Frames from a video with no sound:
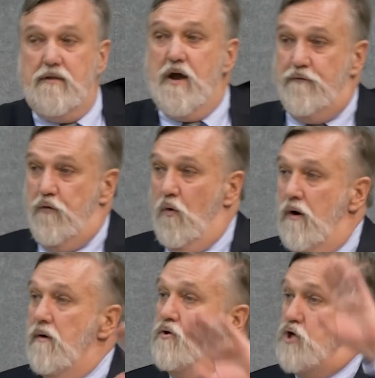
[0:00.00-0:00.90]

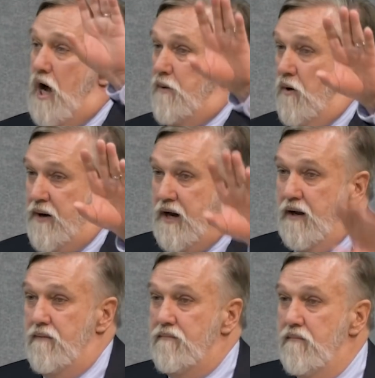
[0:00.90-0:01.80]
Therefore, job opening.
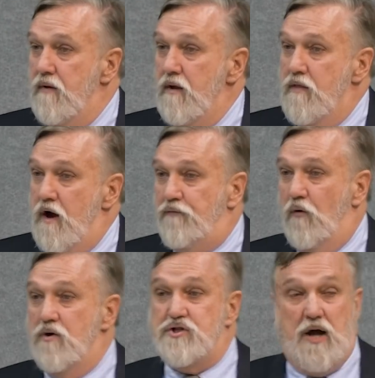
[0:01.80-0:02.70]

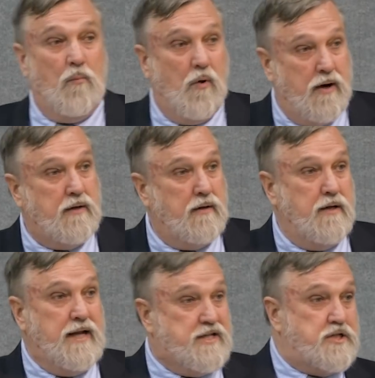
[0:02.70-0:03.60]
Therefore, someone
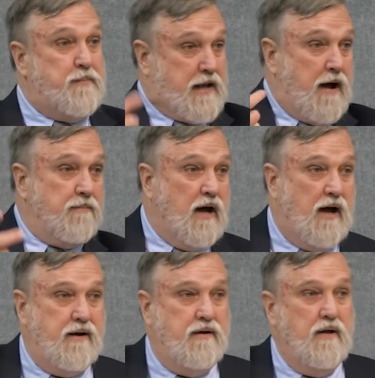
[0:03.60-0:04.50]
needs to become
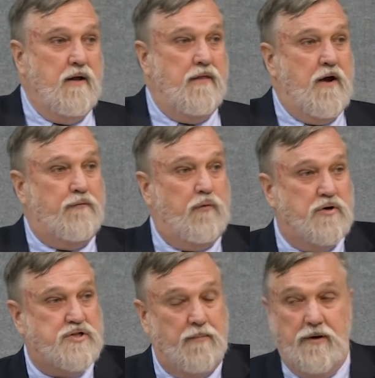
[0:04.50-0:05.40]
God.
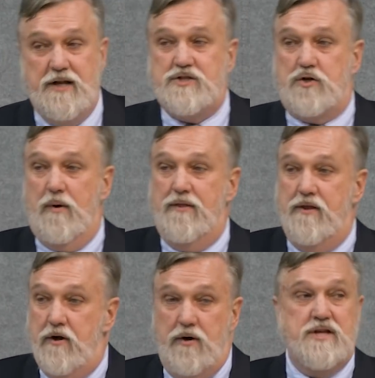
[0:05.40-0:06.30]
Therefore, someone needs to
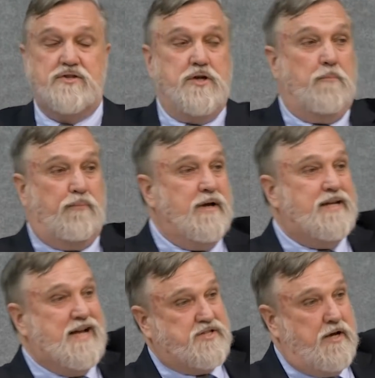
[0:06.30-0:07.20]
run. There is no
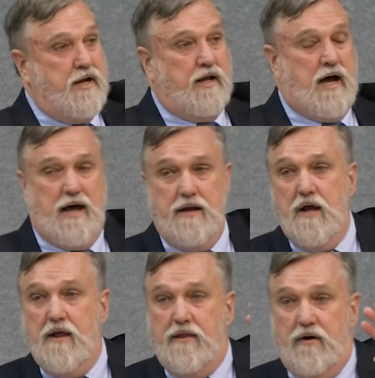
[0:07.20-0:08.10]
predestining God.
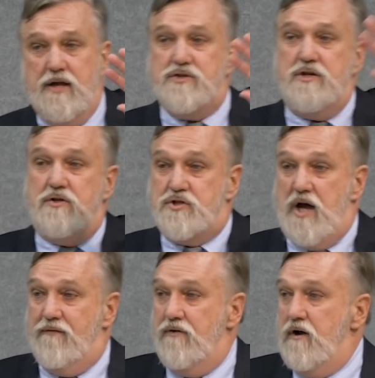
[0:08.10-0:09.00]
There is no
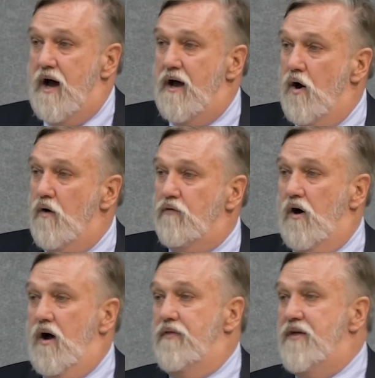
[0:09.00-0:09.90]
sovereign God
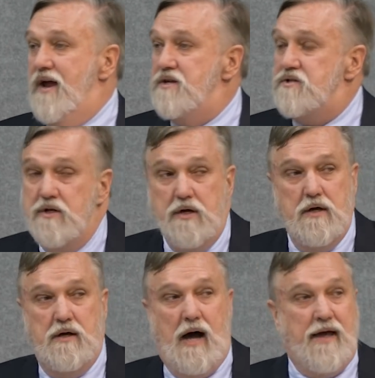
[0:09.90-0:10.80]
over all things.
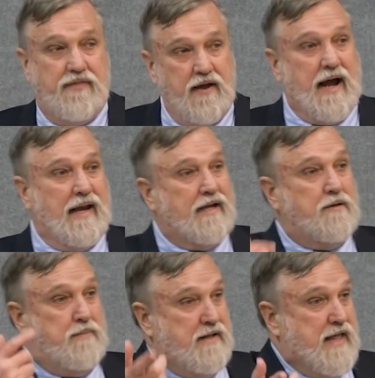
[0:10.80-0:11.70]
I think I'd like
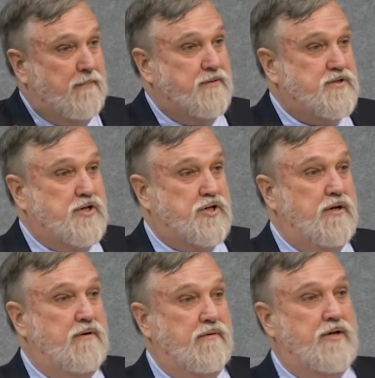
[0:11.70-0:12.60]
to be in that
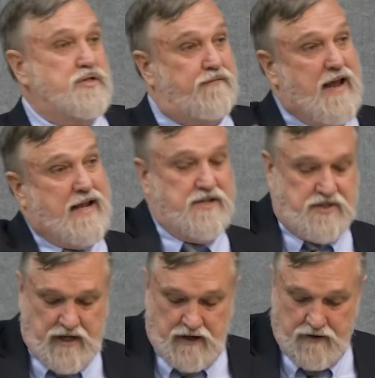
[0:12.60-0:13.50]
position. There's a
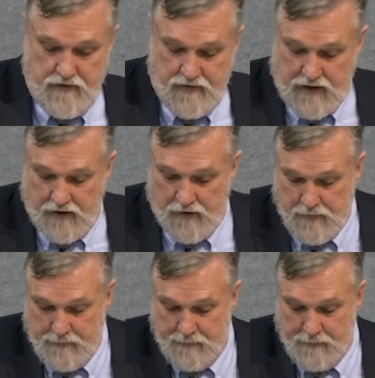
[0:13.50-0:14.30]
vacancy there.